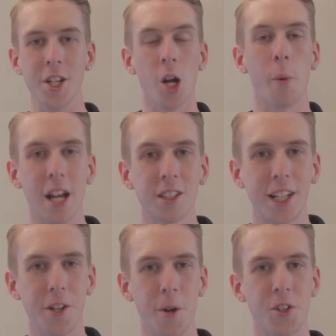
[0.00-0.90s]
And you know what else
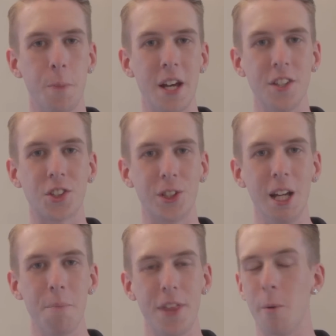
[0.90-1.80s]
I noticed about this
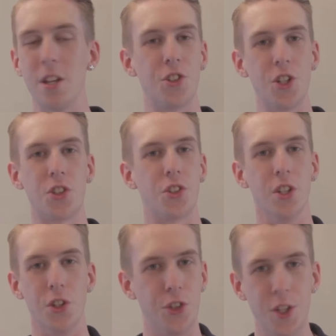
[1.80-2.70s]
clip? There is
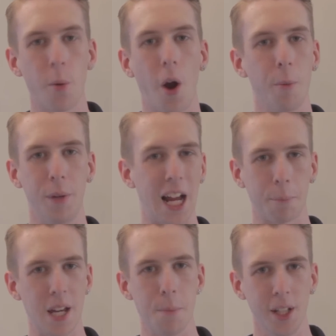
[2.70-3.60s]
just zero
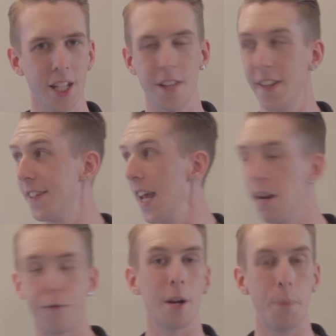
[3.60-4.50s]
black people in it. There's
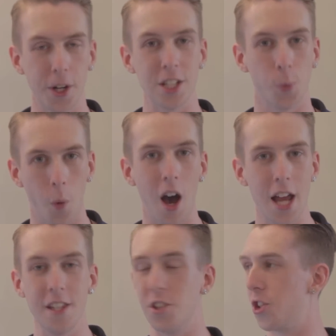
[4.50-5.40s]
everybody's
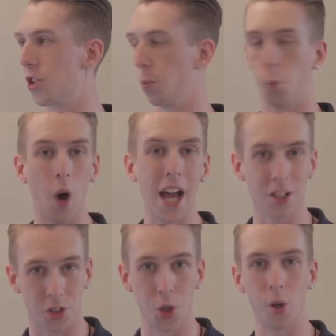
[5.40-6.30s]
white. There's just
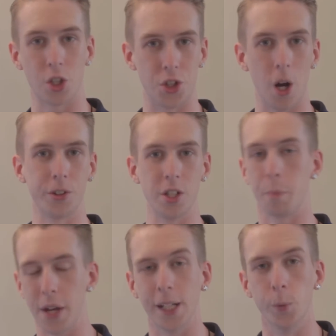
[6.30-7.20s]
white George Dalton
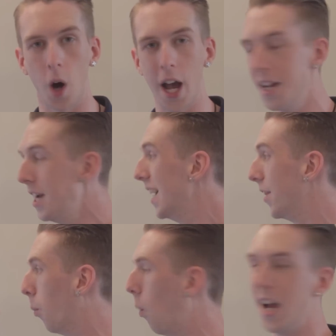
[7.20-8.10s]
being white.
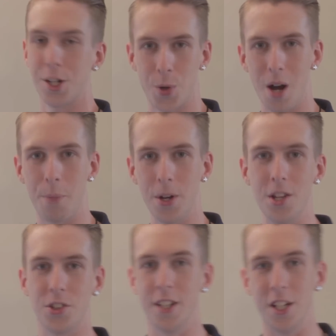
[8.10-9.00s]
the white
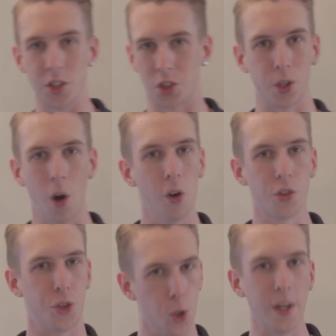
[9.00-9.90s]
trumpeters and then just
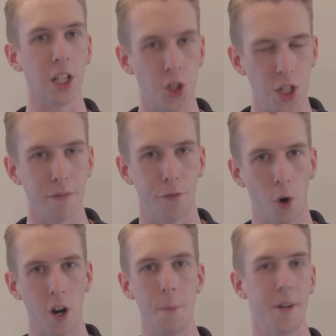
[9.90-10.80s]
girls doing shit
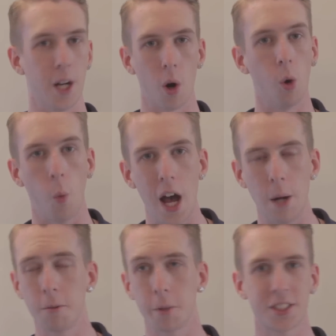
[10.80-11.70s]
for him and they're all
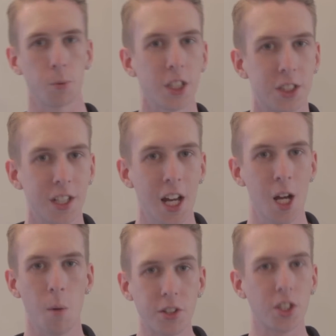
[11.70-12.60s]
white.
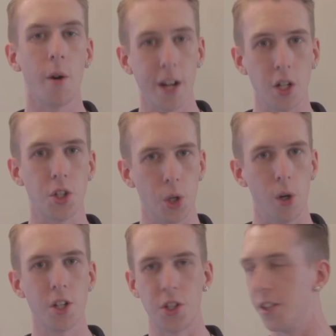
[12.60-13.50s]
What's going on,
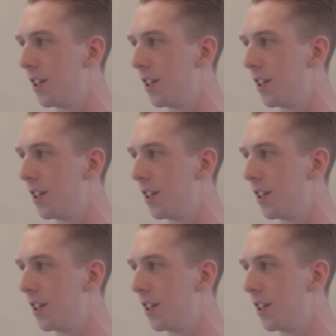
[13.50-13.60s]
George?